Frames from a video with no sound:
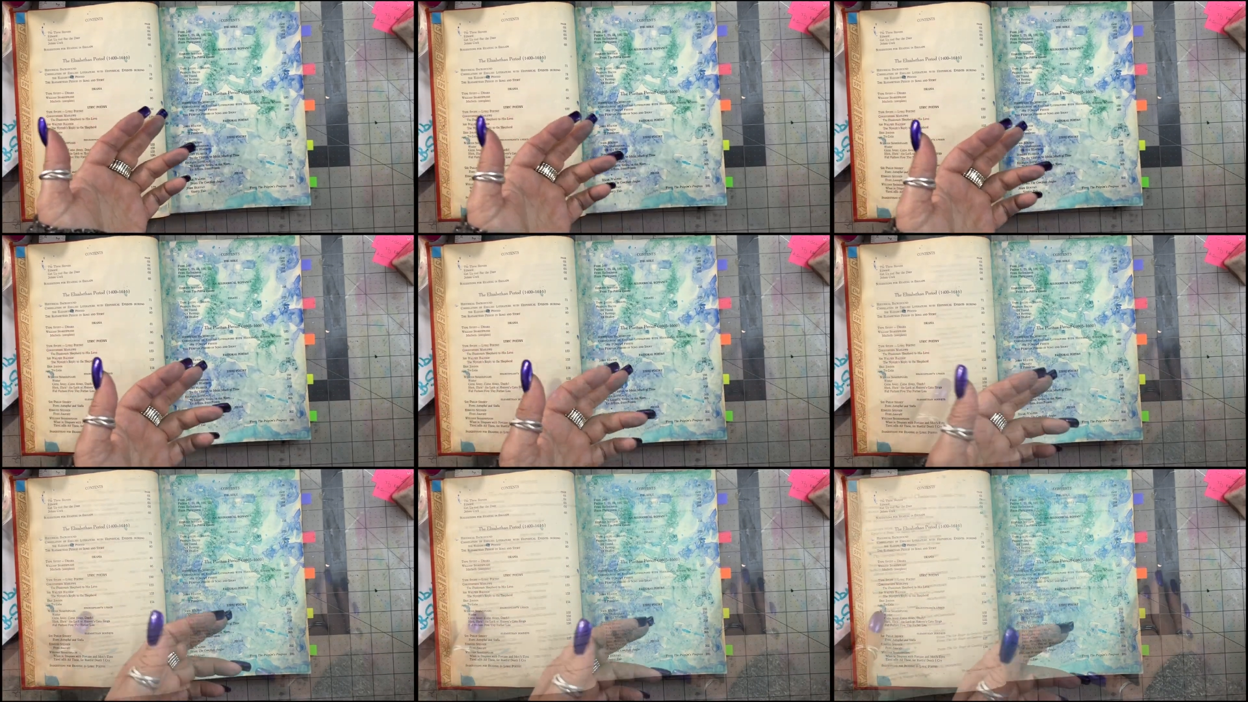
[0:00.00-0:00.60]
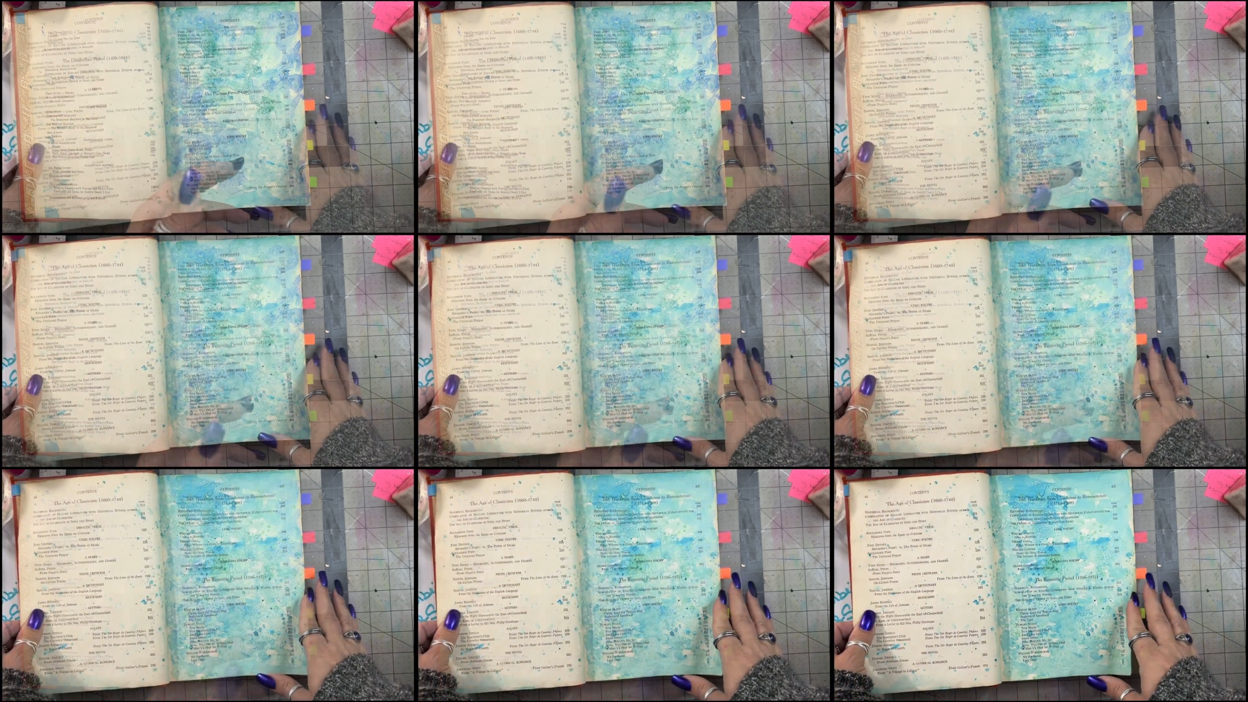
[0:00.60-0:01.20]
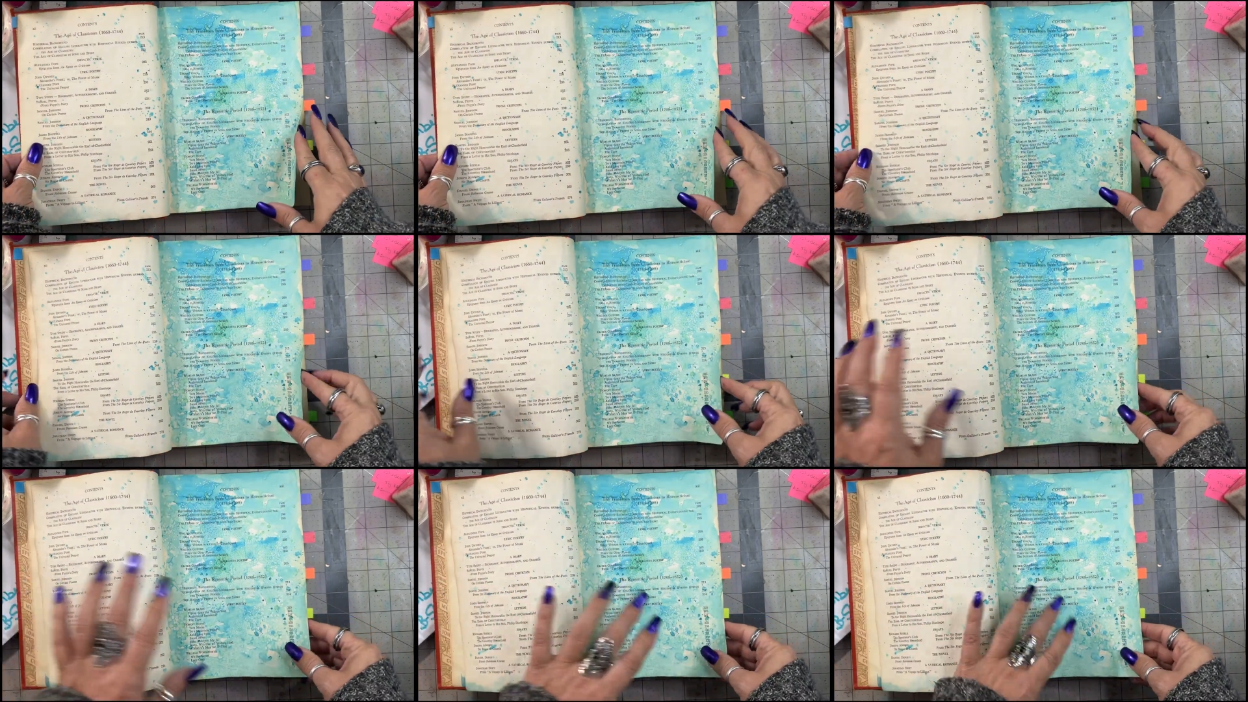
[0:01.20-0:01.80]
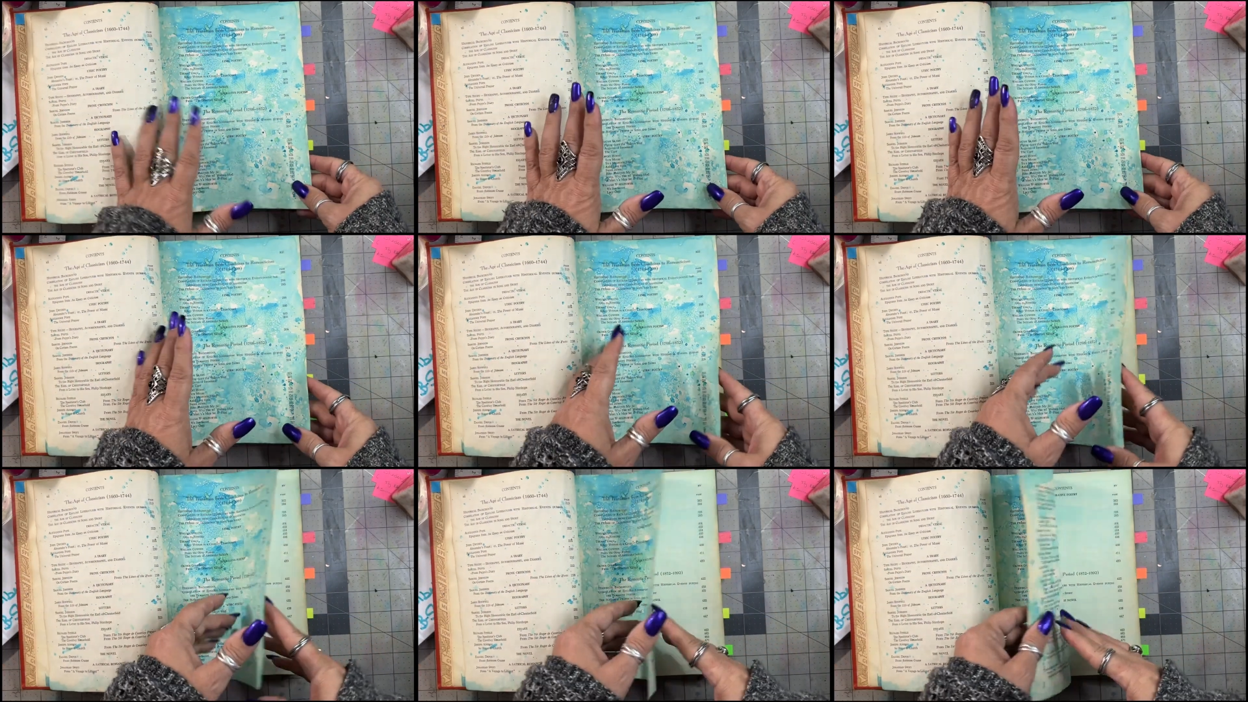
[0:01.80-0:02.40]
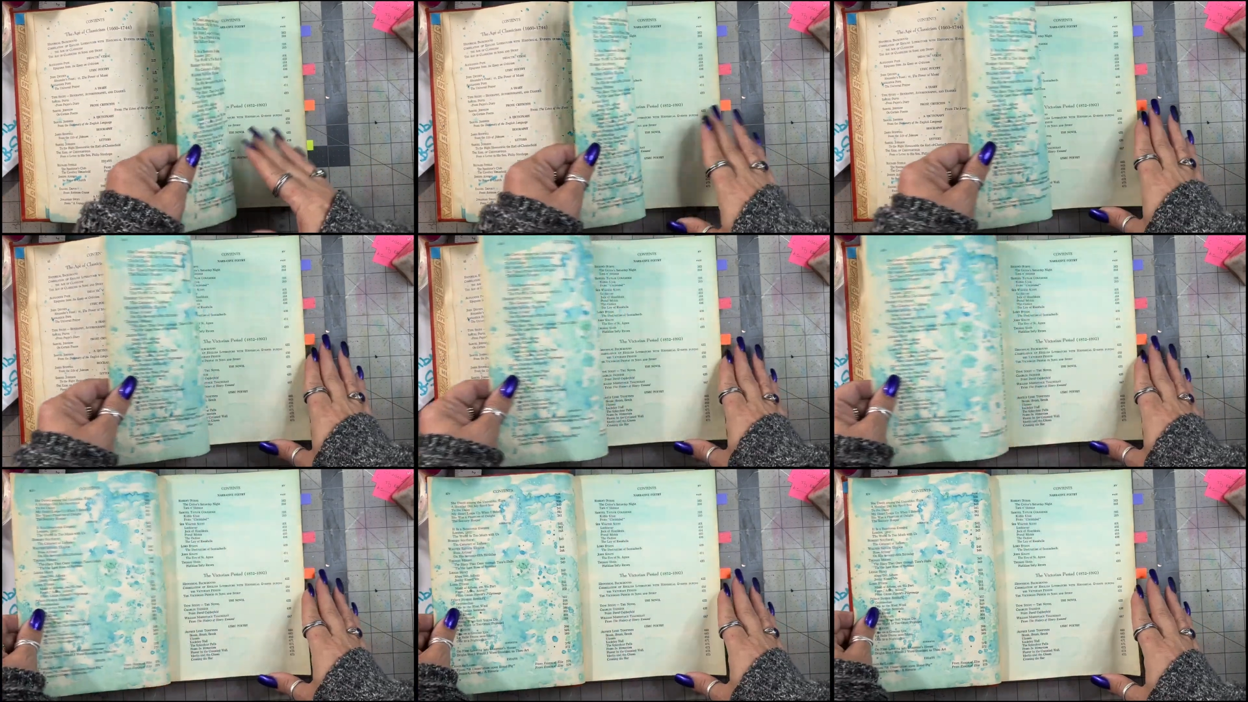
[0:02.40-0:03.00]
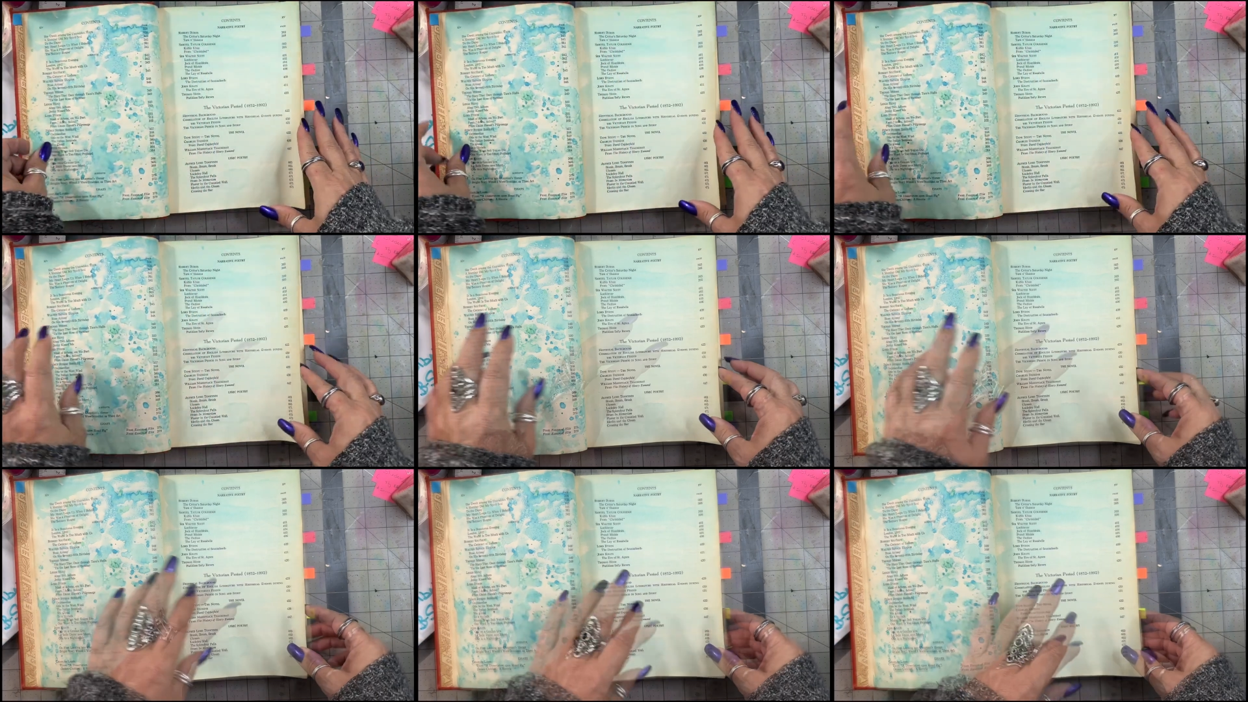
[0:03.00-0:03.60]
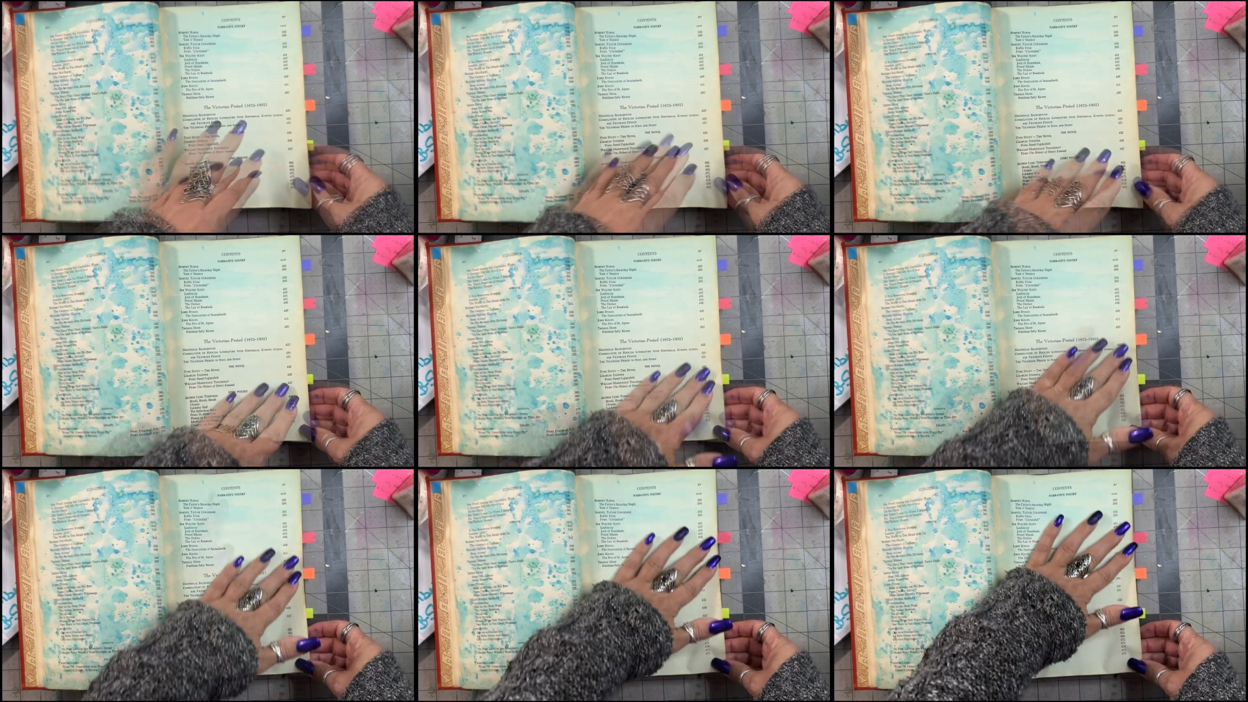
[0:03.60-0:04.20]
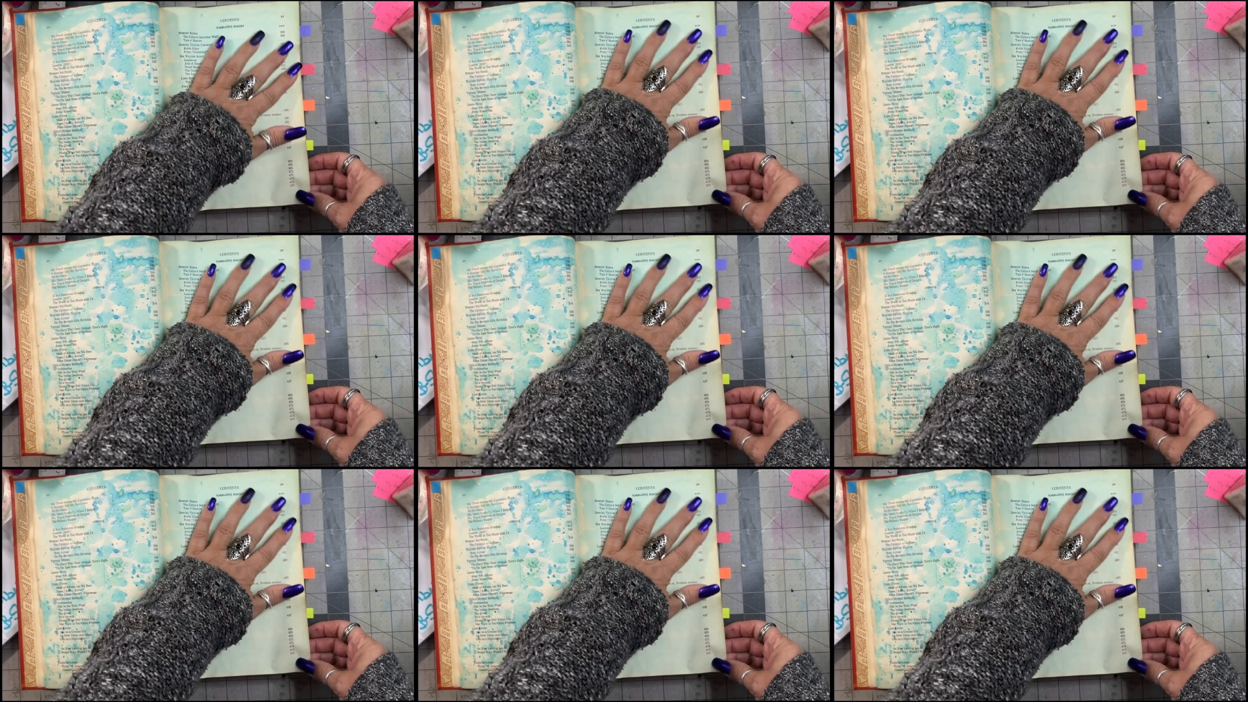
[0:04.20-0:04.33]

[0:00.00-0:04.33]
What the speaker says: No face is visible, so there are no lips to read.